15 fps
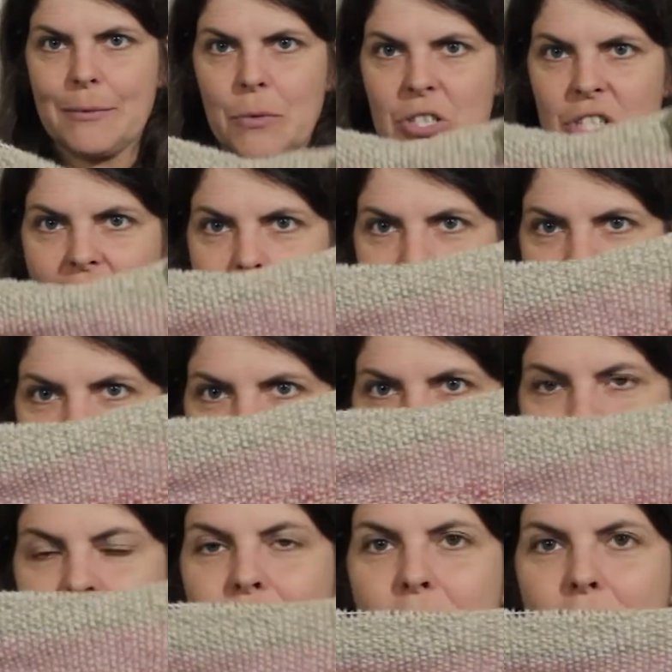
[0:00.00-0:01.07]
which I'm
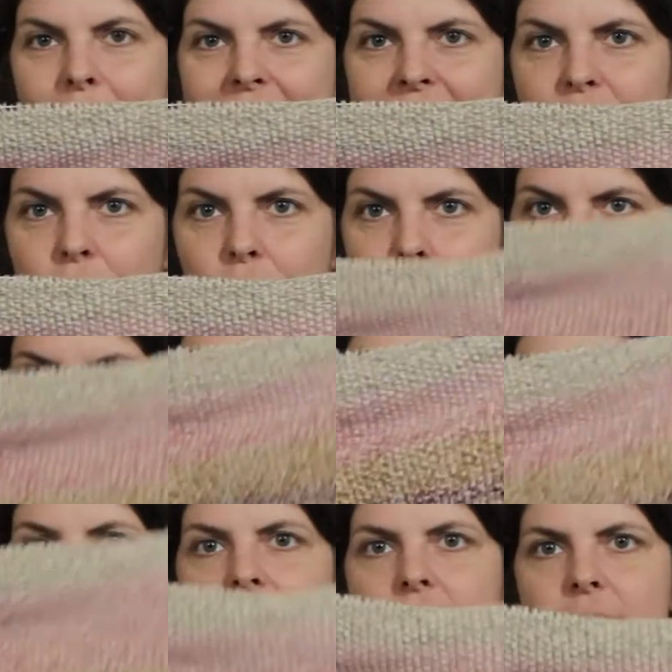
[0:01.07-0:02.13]
knitting for my
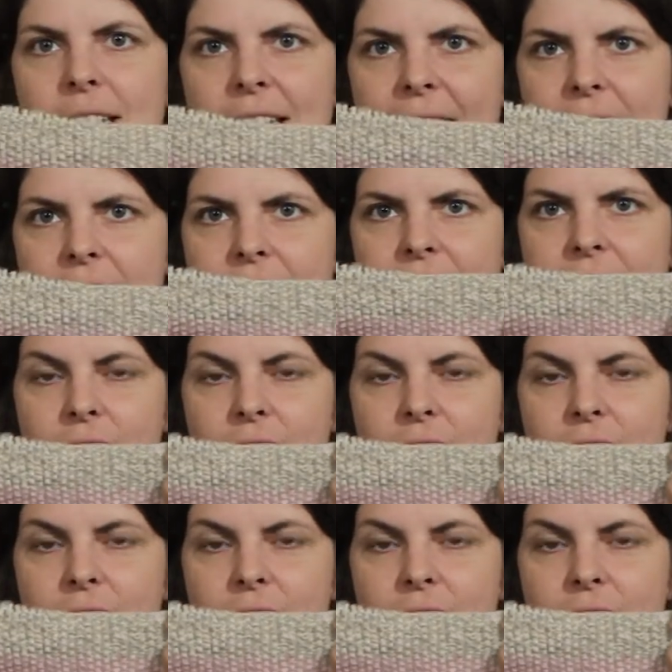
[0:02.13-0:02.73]
daughter, so it's like a